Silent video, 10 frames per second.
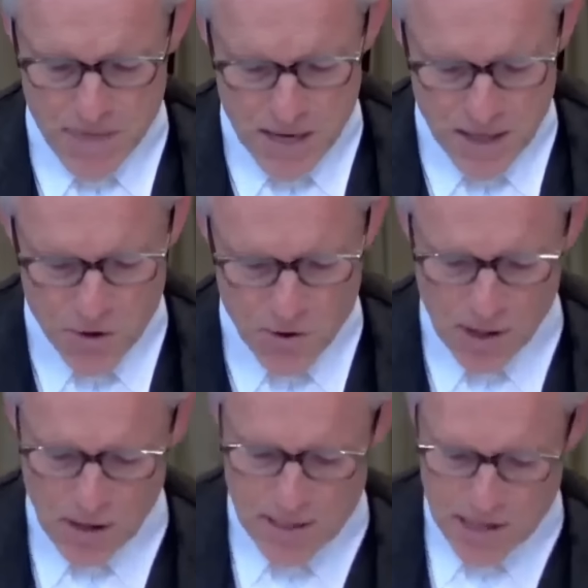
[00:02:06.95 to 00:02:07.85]
and that
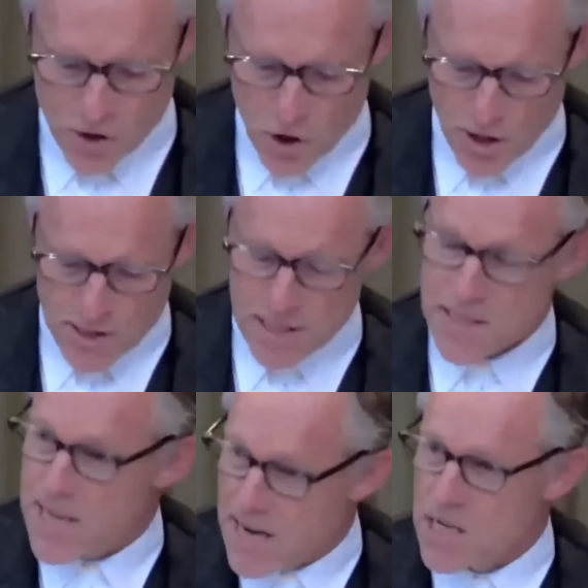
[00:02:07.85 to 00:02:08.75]
Israel does
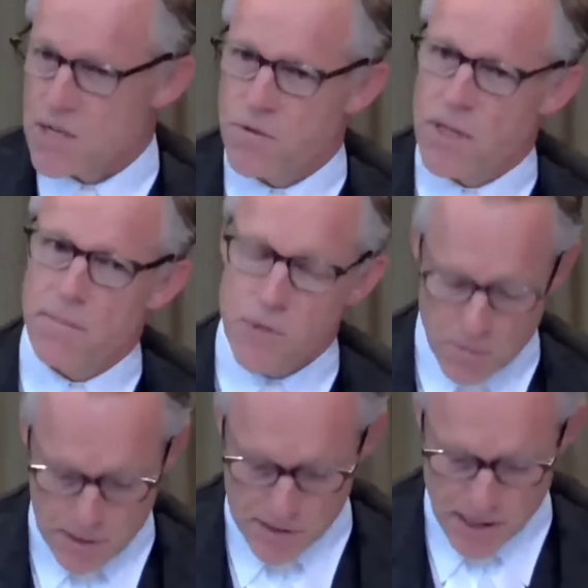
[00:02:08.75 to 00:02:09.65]
not intend for
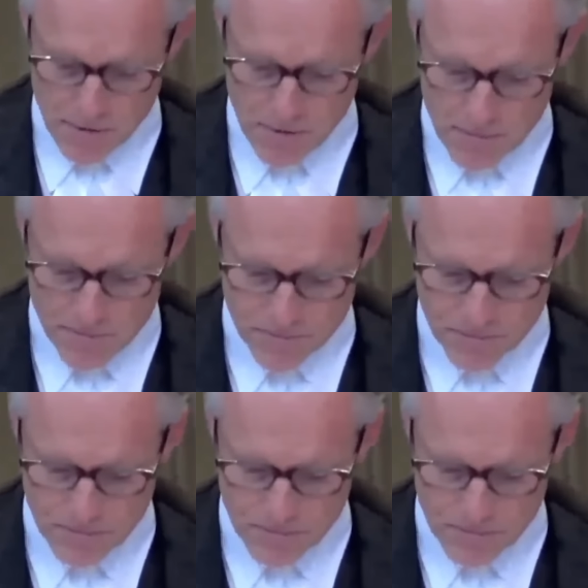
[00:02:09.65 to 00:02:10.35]
them to be safe.